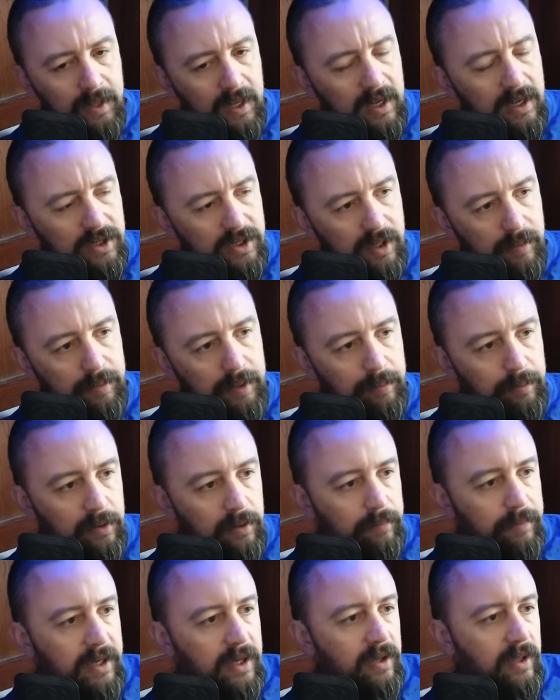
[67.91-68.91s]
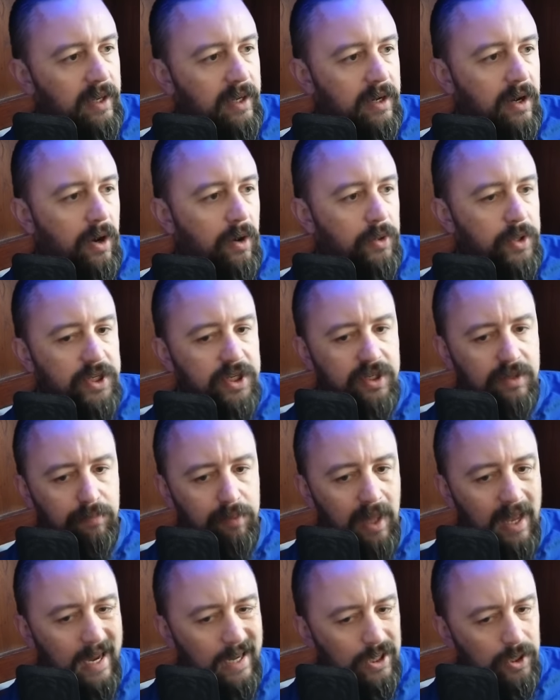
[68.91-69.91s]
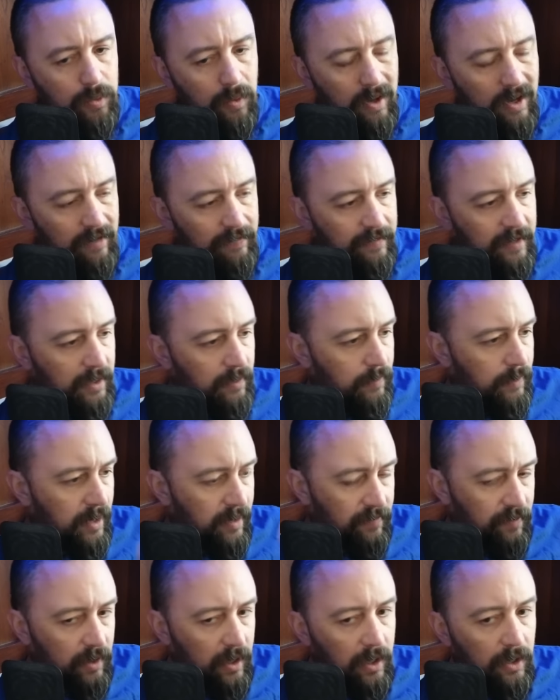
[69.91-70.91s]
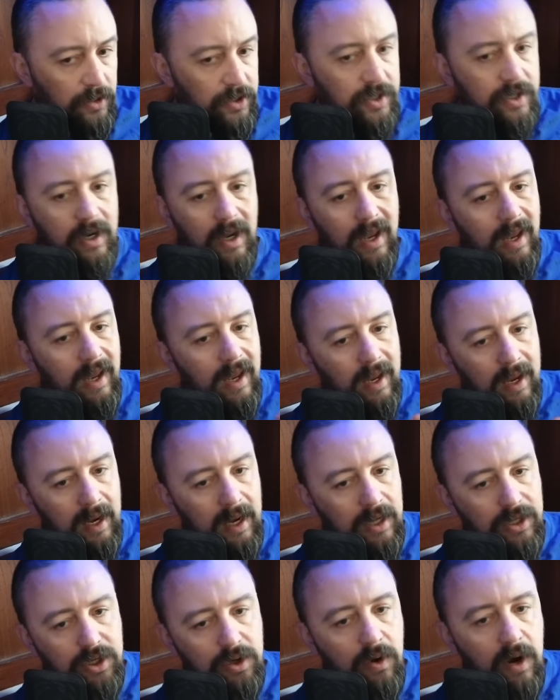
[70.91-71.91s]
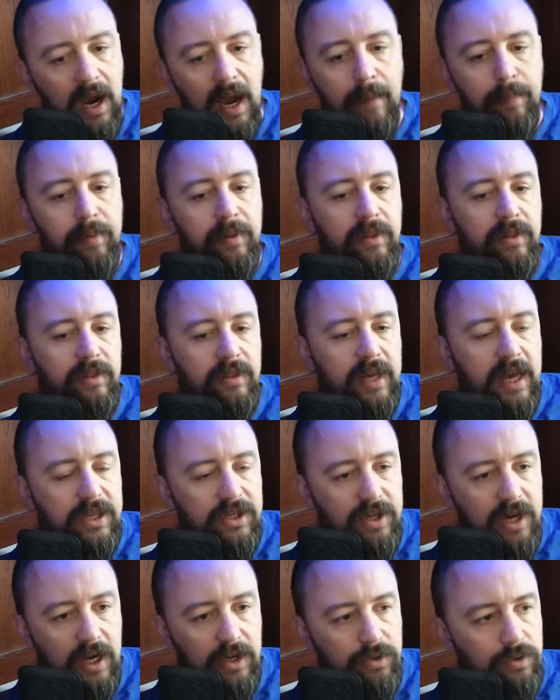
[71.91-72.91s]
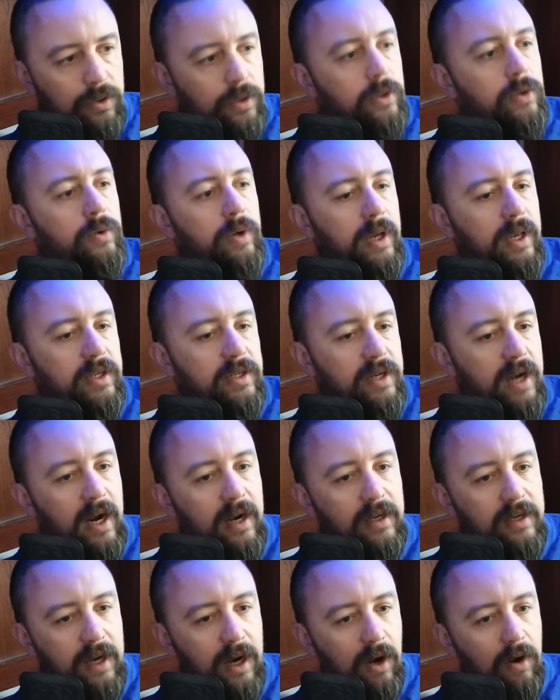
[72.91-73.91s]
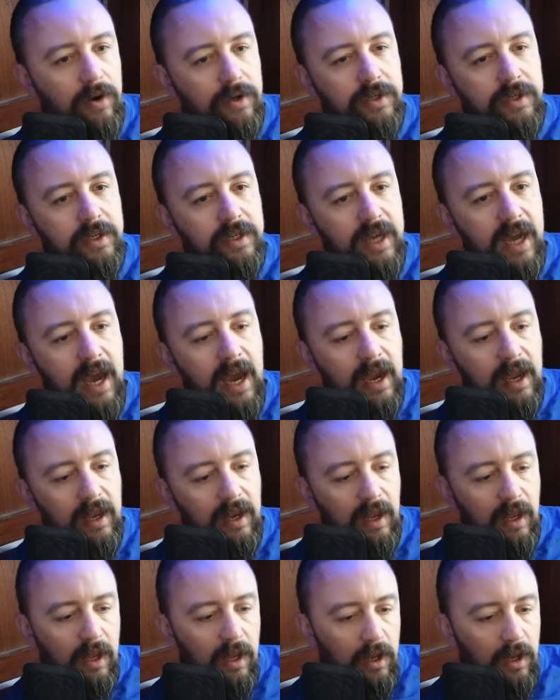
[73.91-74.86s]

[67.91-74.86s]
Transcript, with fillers: Because some people are being like, oh, this is a black swan event, whatever else it's crap. That's not true. It's not a terrorist attack.